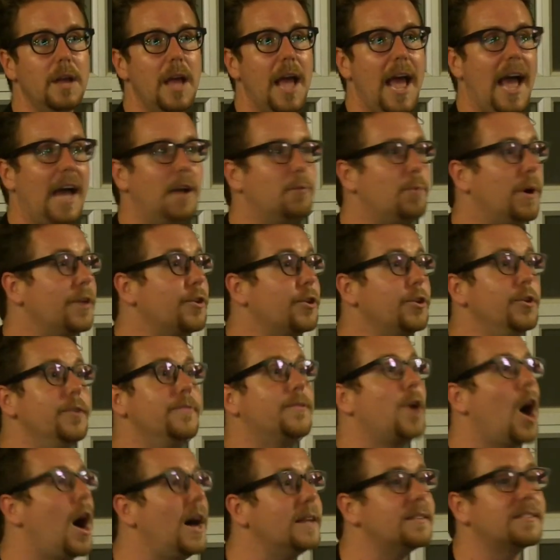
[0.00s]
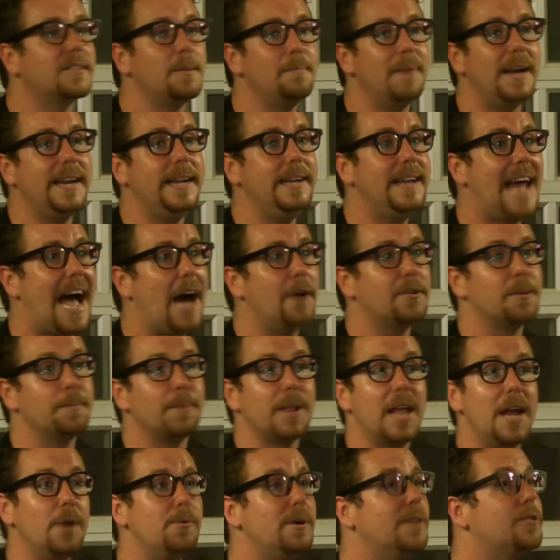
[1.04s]
And whether you've got some money now to
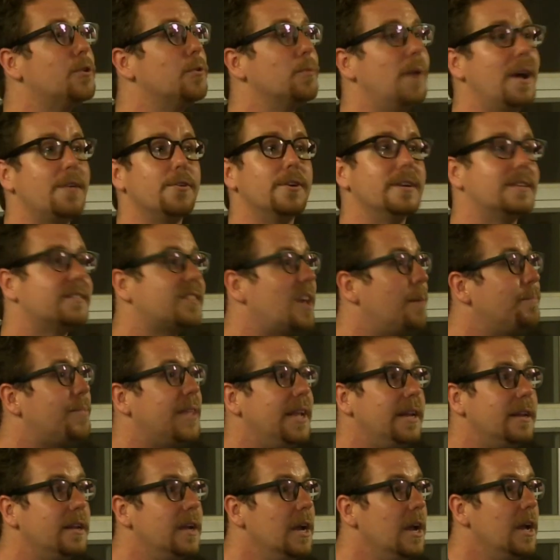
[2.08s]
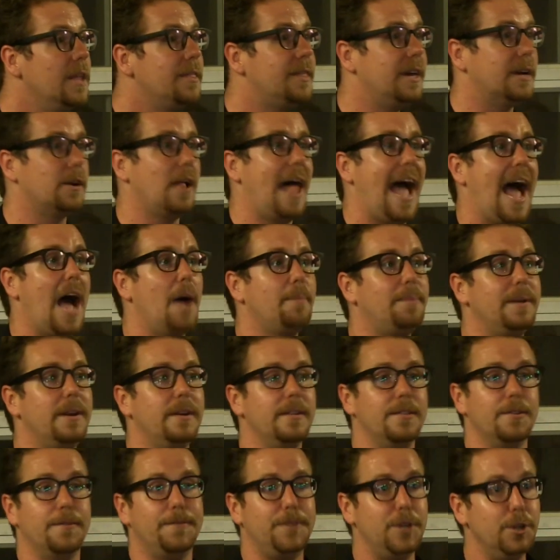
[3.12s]
play with, or whether it's something that'll happen
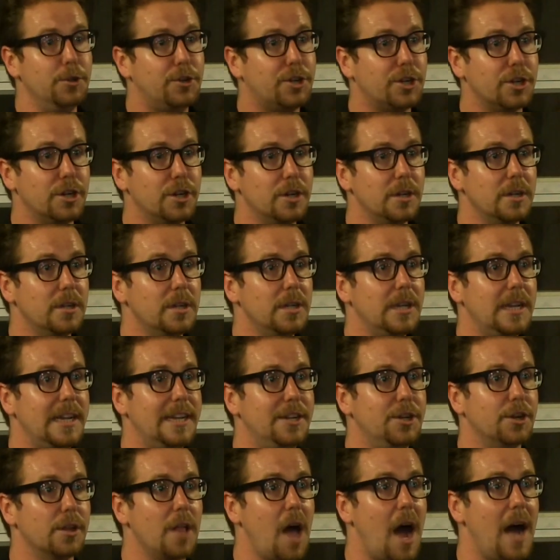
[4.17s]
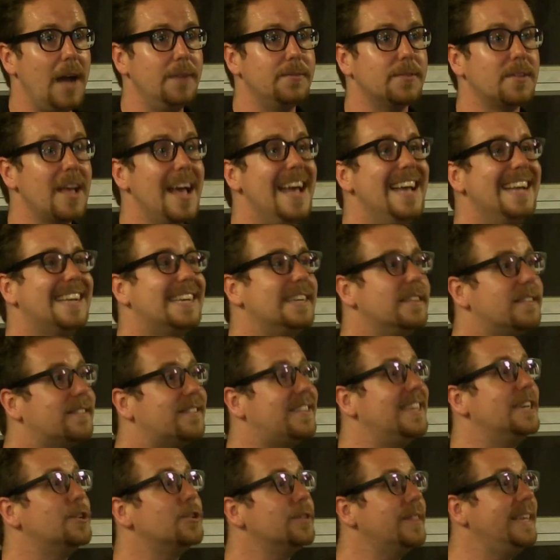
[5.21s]
in the future in your lives,
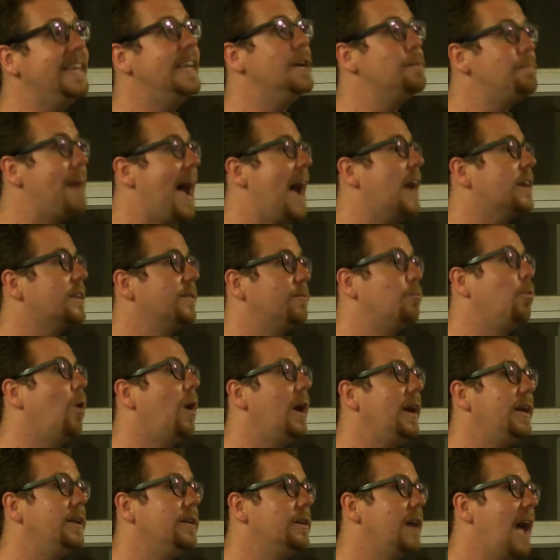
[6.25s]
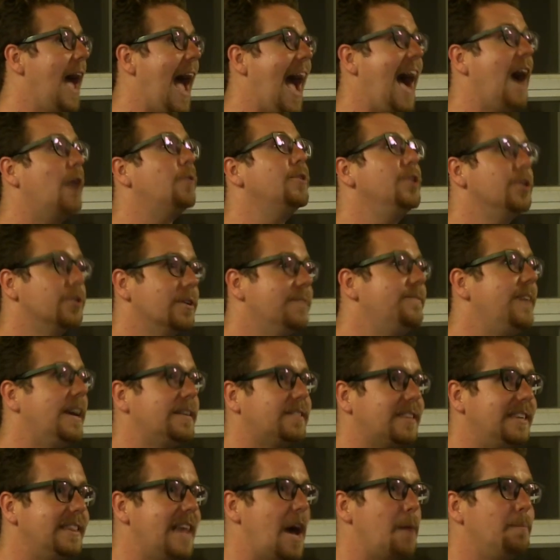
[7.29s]
consider the impact of how you're
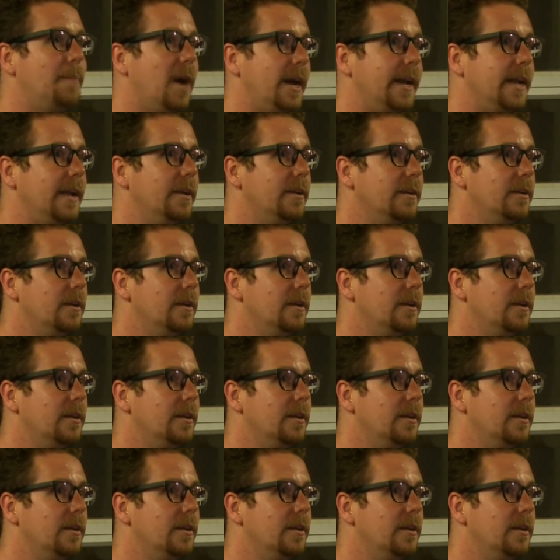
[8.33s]
investing that money.